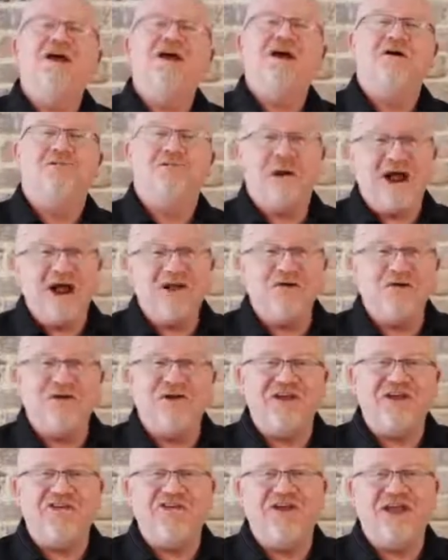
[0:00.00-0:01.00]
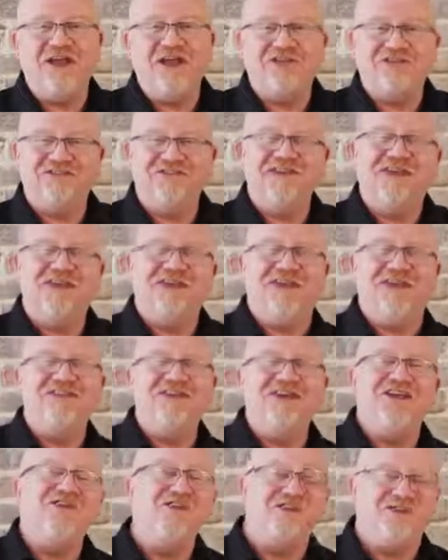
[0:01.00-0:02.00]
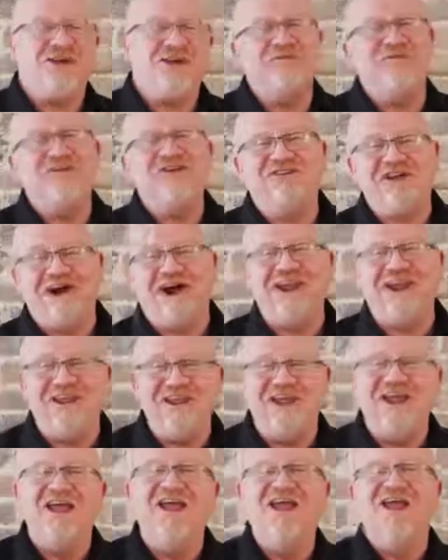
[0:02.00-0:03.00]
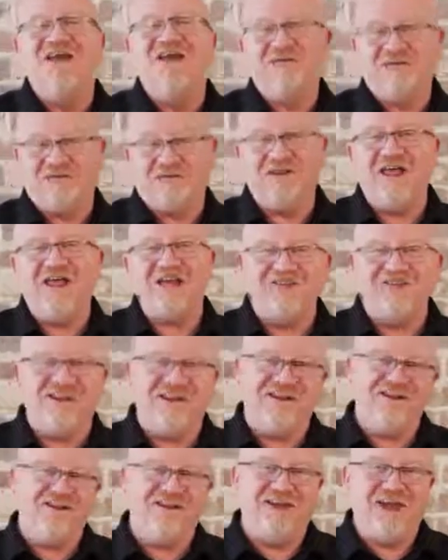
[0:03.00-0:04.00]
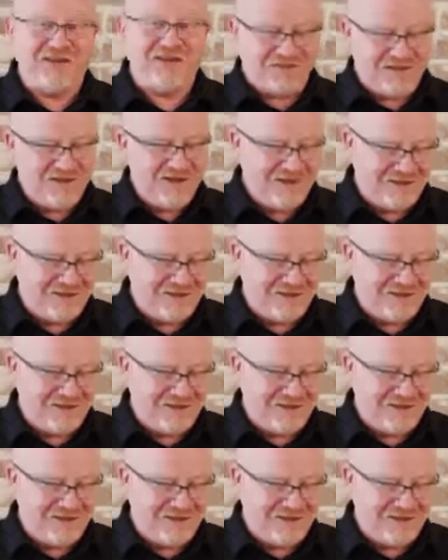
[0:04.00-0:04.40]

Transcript: micro ATX, and the incredibly tiny Flex ATX.